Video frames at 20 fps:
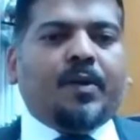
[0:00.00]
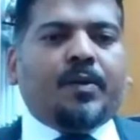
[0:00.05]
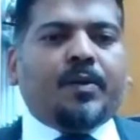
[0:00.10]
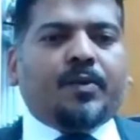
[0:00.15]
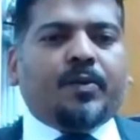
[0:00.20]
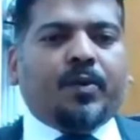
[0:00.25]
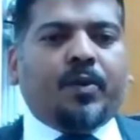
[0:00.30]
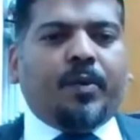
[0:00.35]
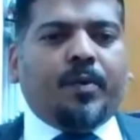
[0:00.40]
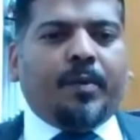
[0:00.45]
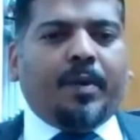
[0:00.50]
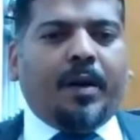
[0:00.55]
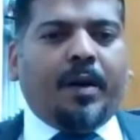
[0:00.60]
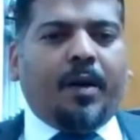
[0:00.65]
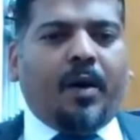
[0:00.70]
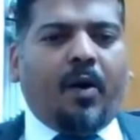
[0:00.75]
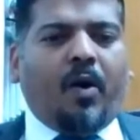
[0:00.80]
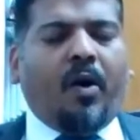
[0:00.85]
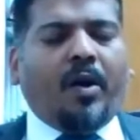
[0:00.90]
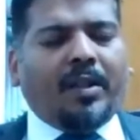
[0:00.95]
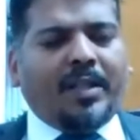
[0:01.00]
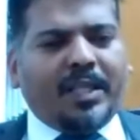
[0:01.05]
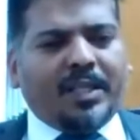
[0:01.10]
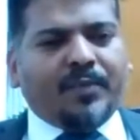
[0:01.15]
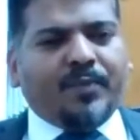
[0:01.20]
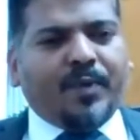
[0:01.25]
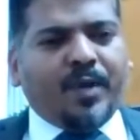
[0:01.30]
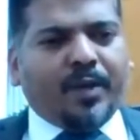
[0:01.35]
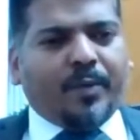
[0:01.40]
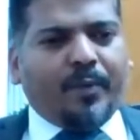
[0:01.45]
So all
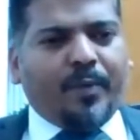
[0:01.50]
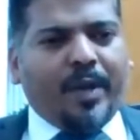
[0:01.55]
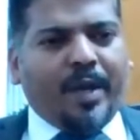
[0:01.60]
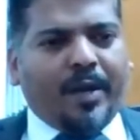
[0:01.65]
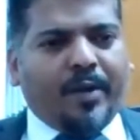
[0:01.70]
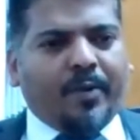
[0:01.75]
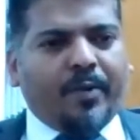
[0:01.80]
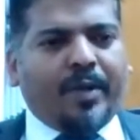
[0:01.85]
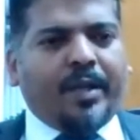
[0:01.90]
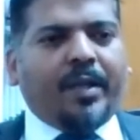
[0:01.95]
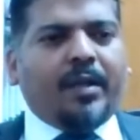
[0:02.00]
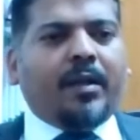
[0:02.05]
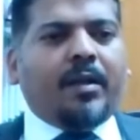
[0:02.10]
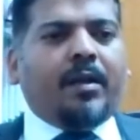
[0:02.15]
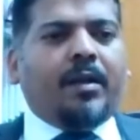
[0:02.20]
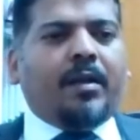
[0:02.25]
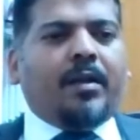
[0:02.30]
this work we are doing.